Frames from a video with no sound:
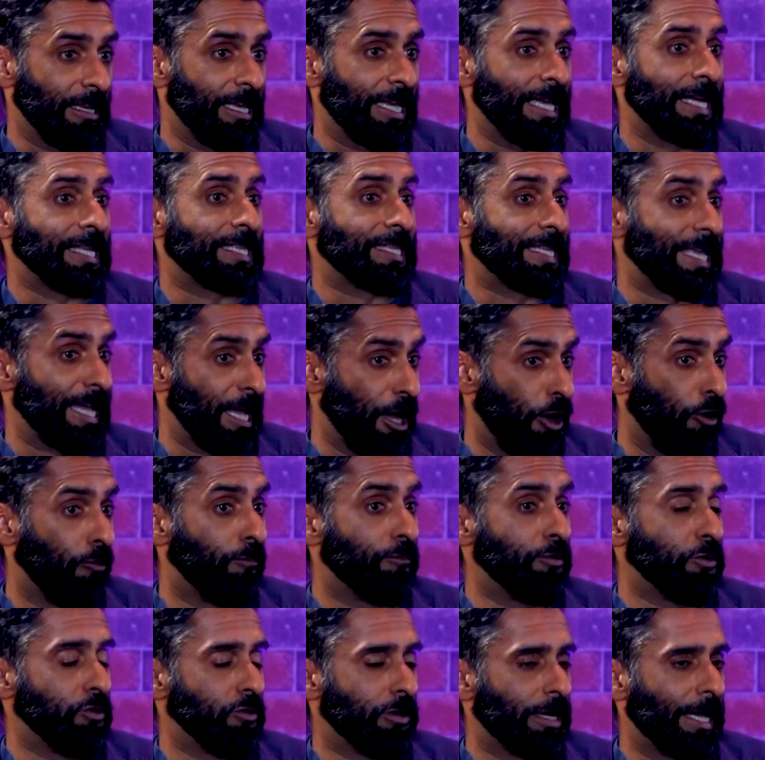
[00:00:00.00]
get the
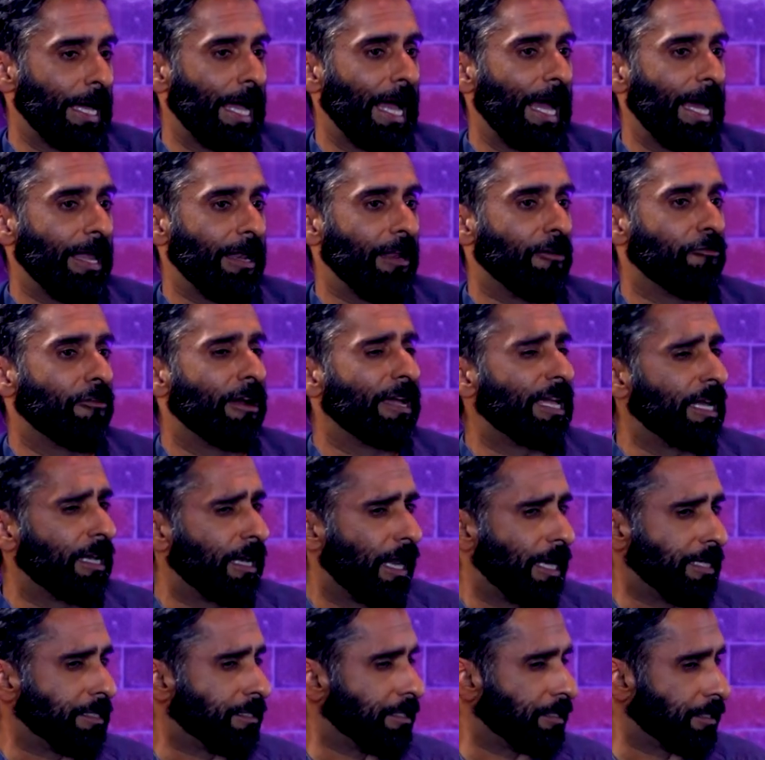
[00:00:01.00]
help you can and
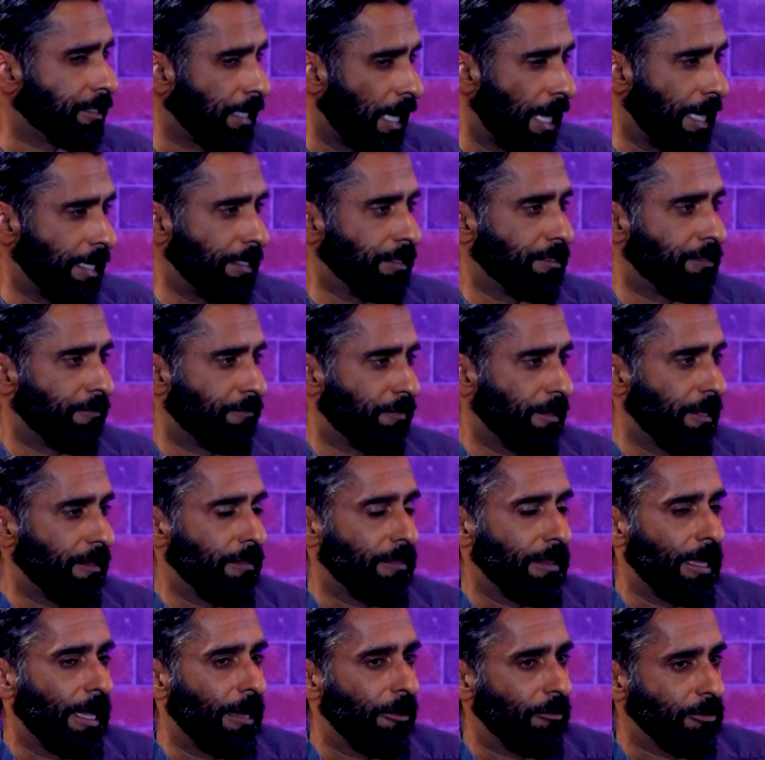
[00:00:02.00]
recognize the signs if they're
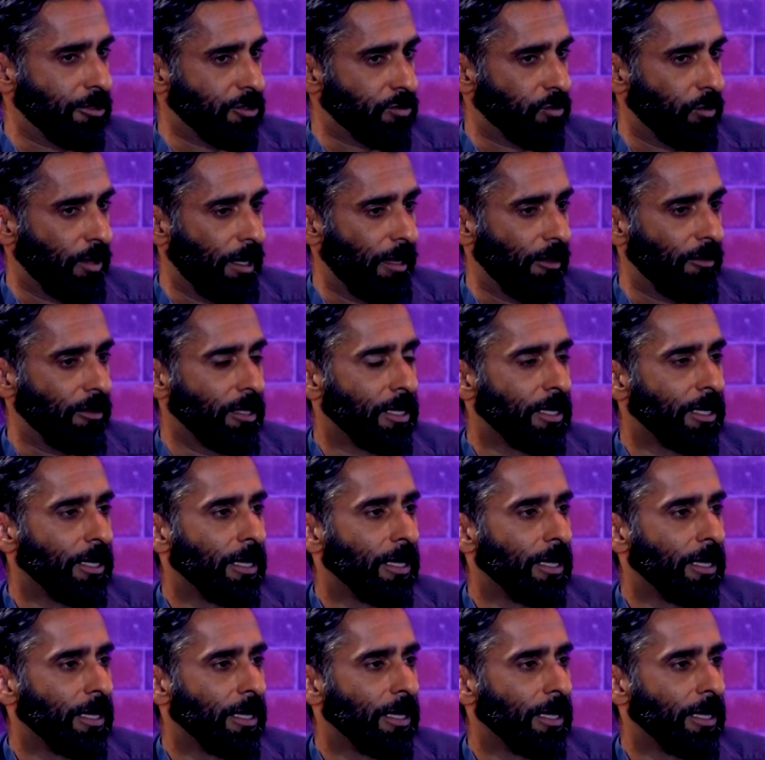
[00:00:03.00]
there as well.